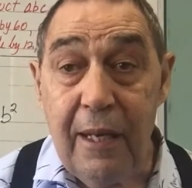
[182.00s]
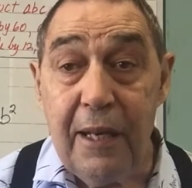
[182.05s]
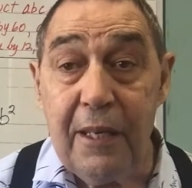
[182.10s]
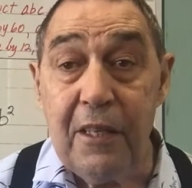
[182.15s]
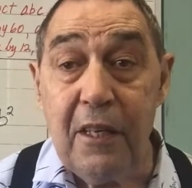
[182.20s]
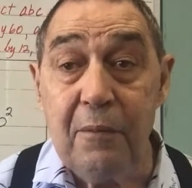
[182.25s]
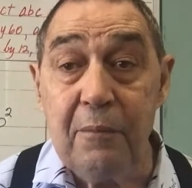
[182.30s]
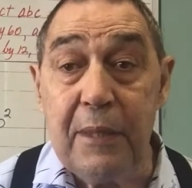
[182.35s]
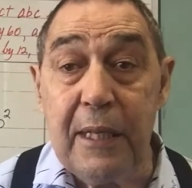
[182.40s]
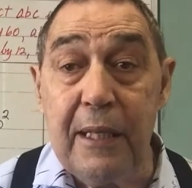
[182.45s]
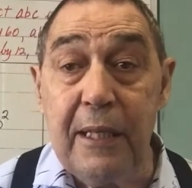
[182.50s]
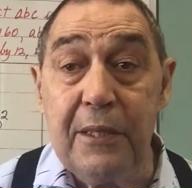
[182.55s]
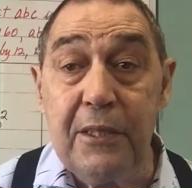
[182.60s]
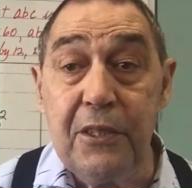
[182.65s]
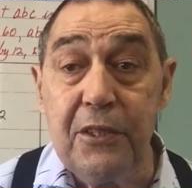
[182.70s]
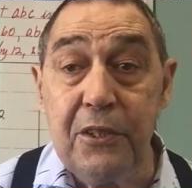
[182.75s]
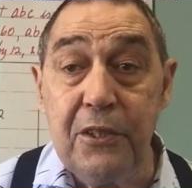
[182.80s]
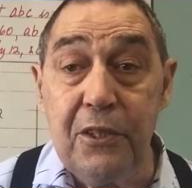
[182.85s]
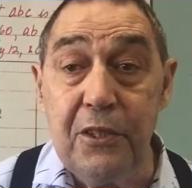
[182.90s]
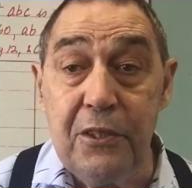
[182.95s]
And I'm going
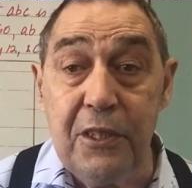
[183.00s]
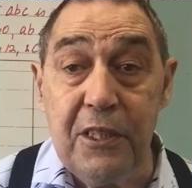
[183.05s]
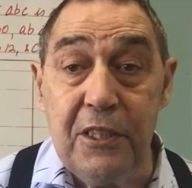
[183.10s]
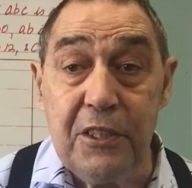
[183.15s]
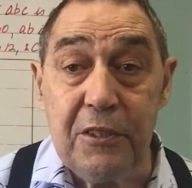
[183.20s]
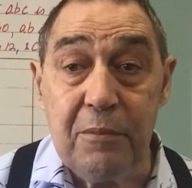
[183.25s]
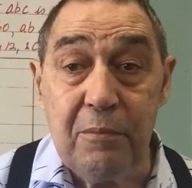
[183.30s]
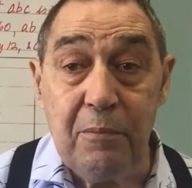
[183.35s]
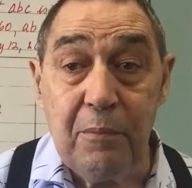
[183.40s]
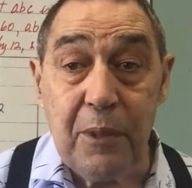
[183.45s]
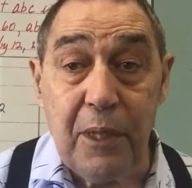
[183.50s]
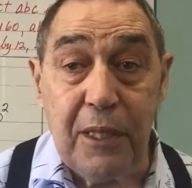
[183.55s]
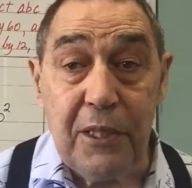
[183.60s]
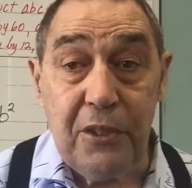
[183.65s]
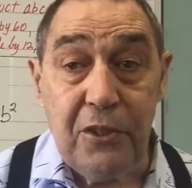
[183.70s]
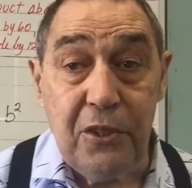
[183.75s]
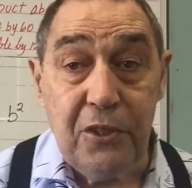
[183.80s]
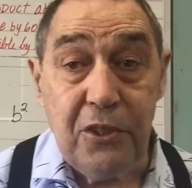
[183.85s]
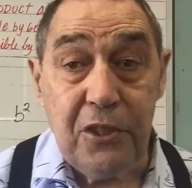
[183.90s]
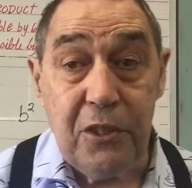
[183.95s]
to do this by
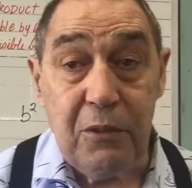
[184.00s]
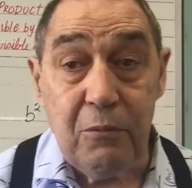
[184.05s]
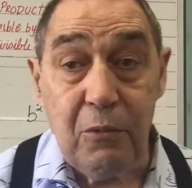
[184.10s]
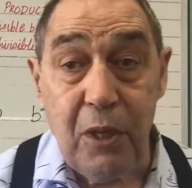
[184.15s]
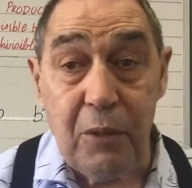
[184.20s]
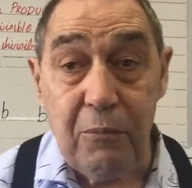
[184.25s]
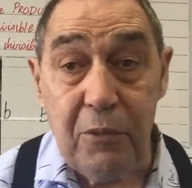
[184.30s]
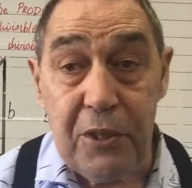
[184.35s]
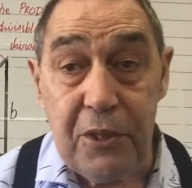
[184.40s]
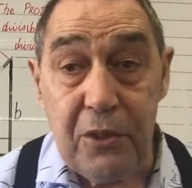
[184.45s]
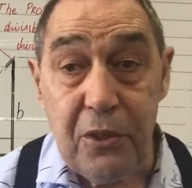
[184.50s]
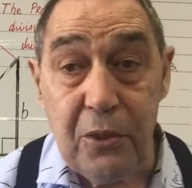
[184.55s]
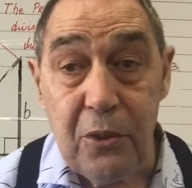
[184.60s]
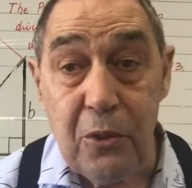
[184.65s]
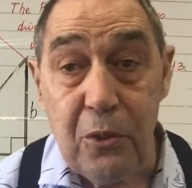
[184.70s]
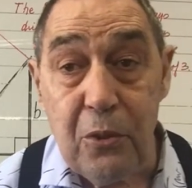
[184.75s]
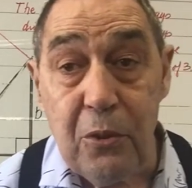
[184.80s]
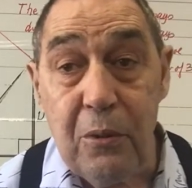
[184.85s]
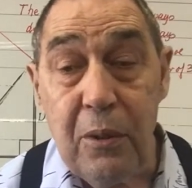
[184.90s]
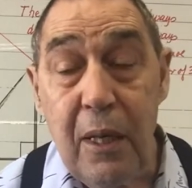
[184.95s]
using what we
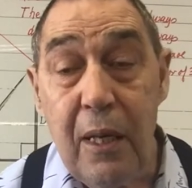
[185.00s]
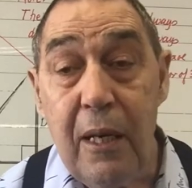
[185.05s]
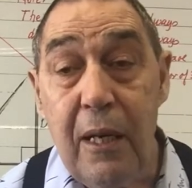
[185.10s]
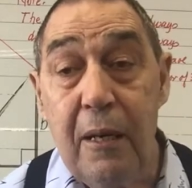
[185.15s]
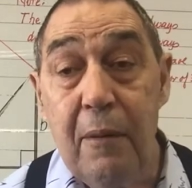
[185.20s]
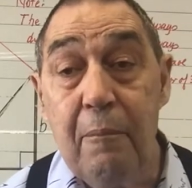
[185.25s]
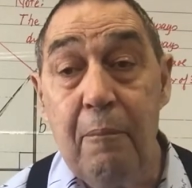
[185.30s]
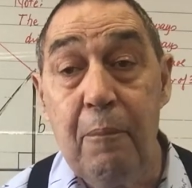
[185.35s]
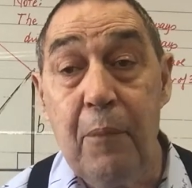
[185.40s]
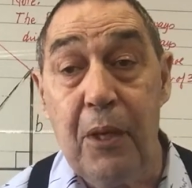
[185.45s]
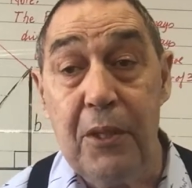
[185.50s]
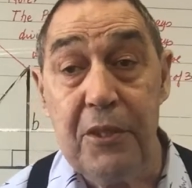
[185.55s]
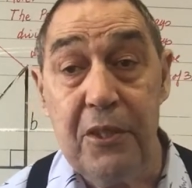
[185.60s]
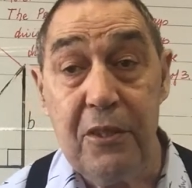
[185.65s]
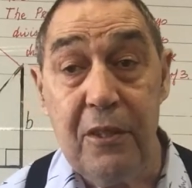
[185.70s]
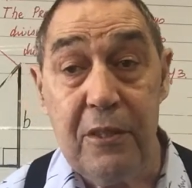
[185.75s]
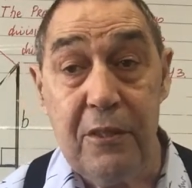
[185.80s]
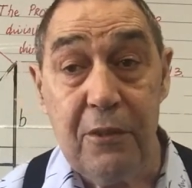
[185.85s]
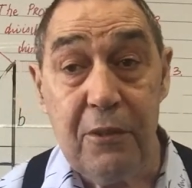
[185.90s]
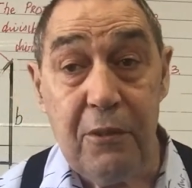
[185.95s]
call
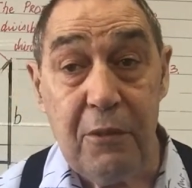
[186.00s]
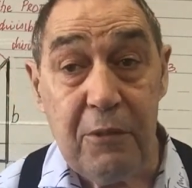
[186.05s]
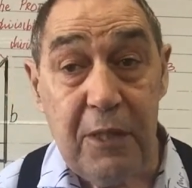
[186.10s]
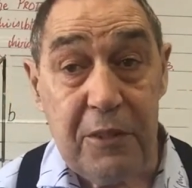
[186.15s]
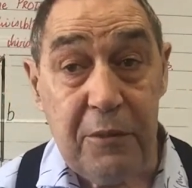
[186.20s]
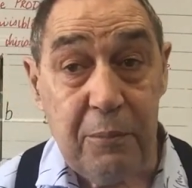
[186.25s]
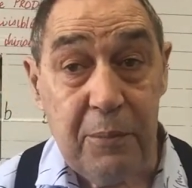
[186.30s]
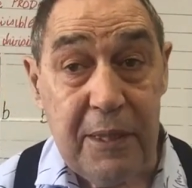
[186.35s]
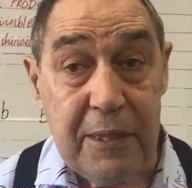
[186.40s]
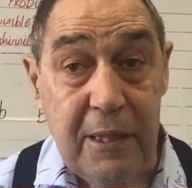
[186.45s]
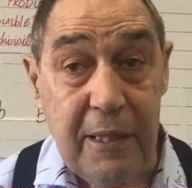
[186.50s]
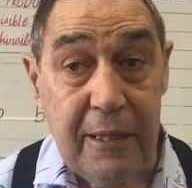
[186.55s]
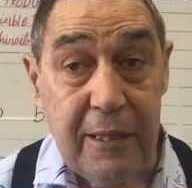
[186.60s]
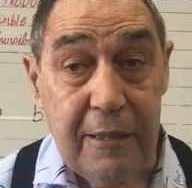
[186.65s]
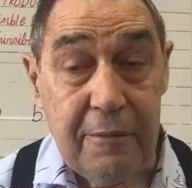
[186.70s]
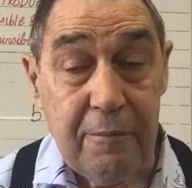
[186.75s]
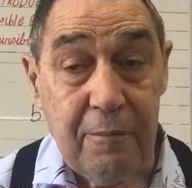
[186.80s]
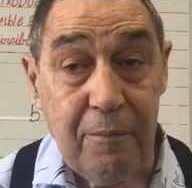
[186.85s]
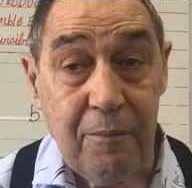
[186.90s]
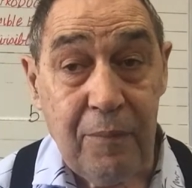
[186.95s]
modular
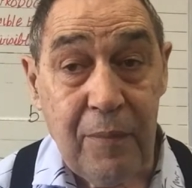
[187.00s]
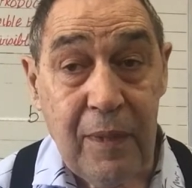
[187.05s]
arithmetic.